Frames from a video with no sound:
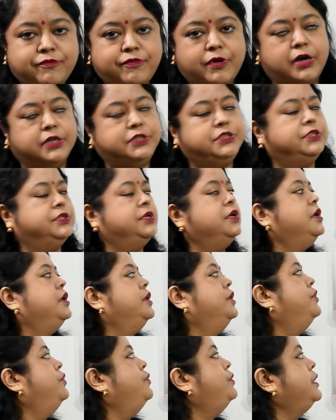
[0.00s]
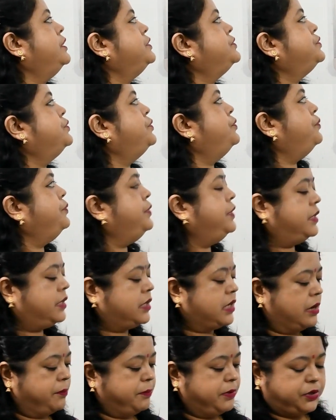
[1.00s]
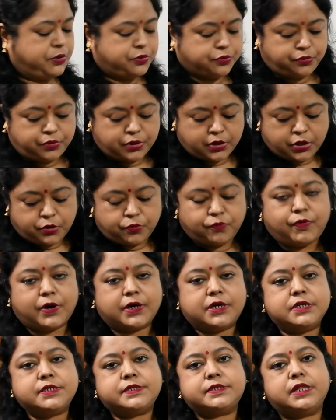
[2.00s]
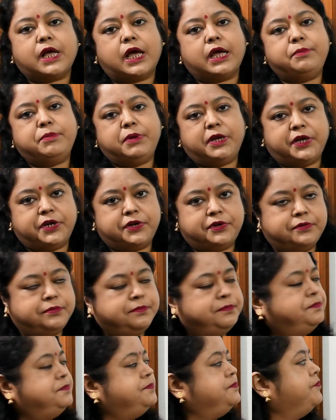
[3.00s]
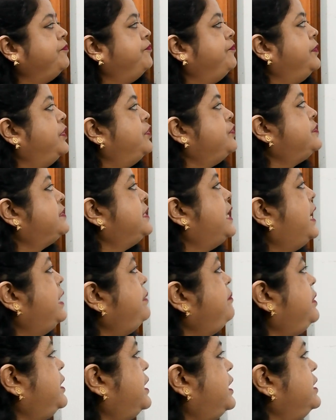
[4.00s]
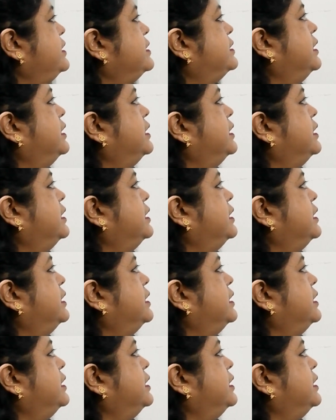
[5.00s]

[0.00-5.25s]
function. Okay, so we are coming to what is slime layer. Now slime layer is